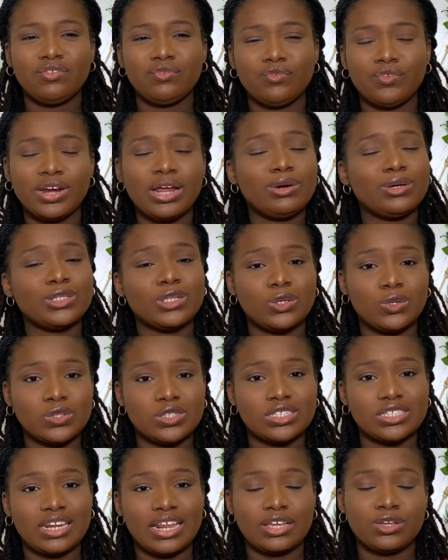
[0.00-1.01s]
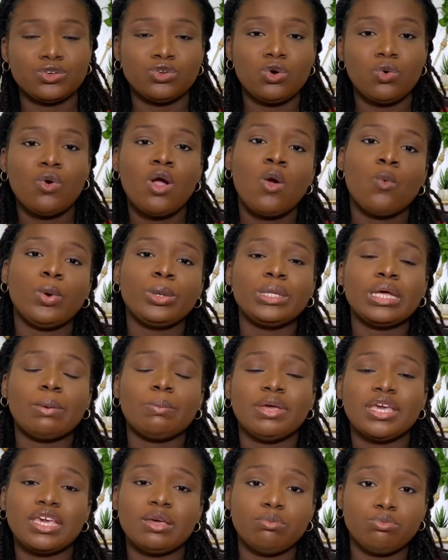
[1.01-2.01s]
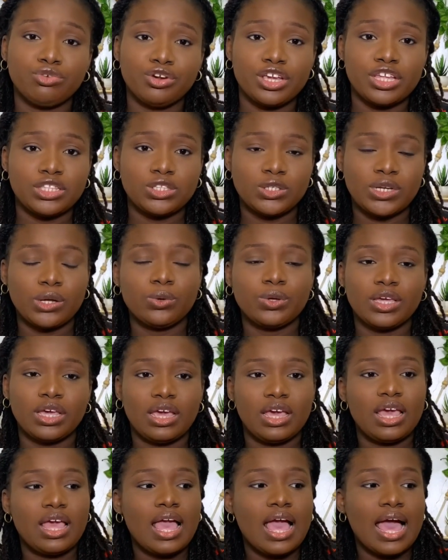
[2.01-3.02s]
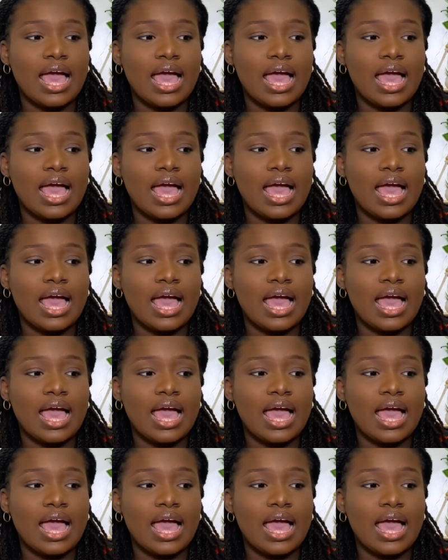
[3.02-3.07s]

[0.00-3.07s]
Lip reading: when I go to lose it. Like, you know, when you are making braids, you're like, okay,